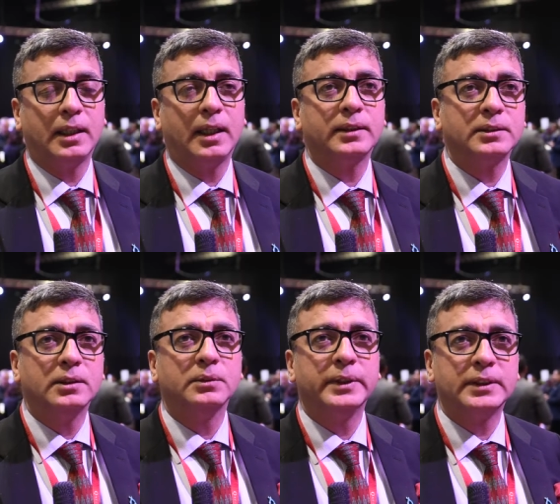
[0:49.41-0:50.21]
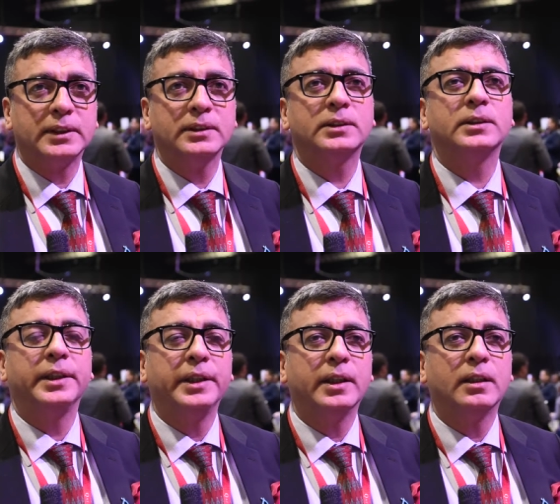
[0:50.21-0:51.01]
Uh, I think so the visitors,
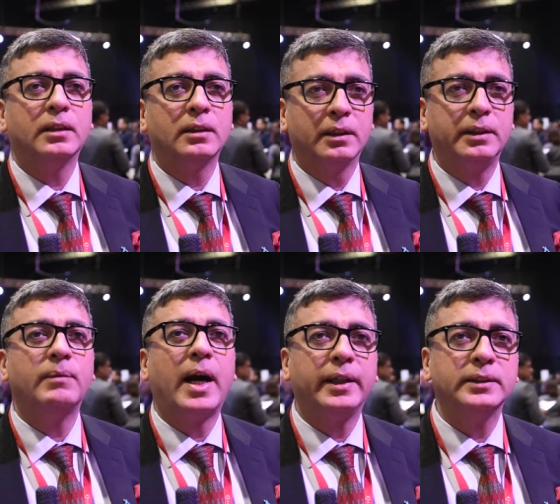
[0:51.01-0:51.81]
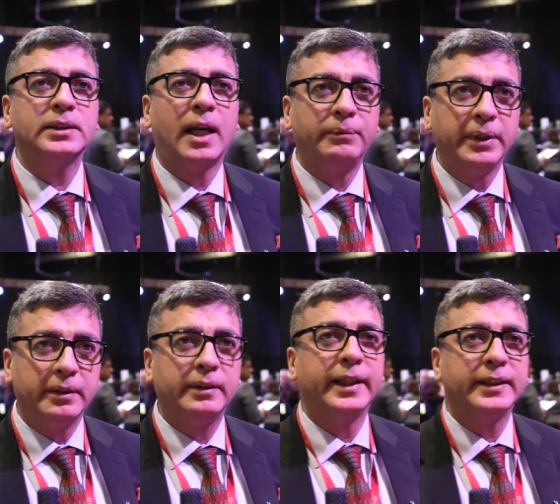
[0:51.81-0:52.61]
the, uh, the buyers have
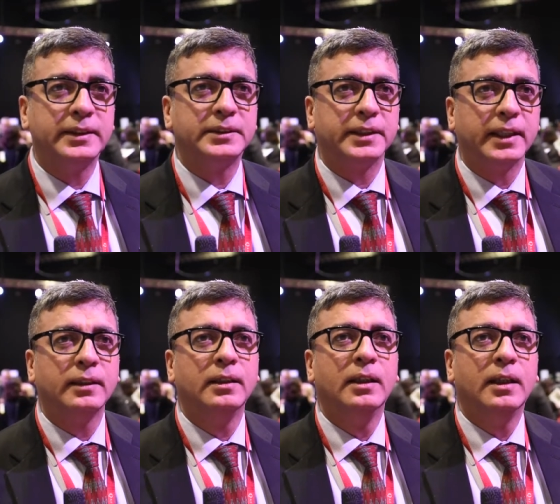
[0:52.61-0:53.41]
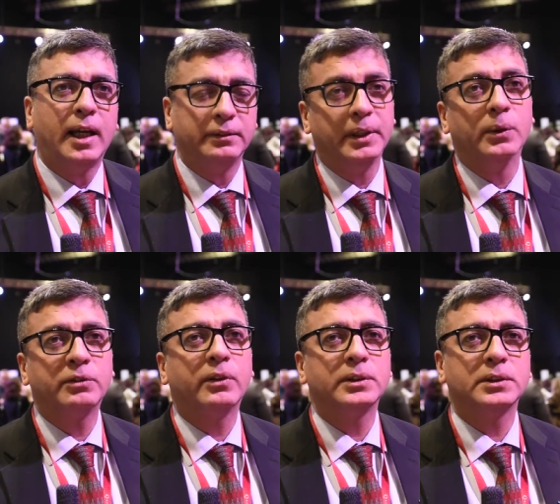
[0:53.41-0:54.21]
been great this year and we
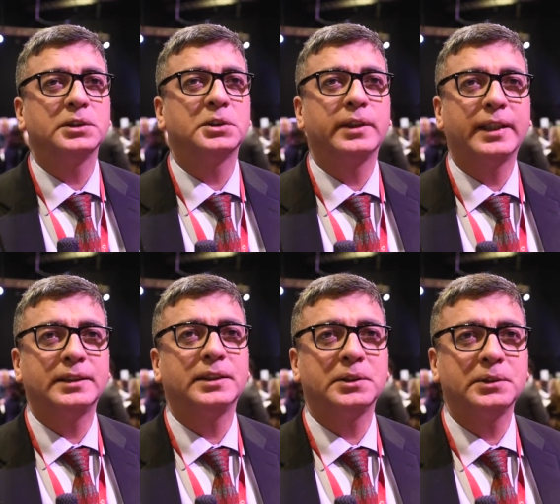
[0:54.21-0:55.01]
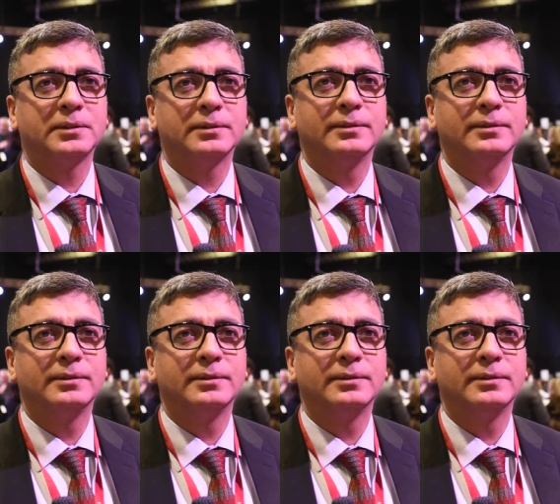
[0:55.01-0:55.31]
look forward to the show next year too.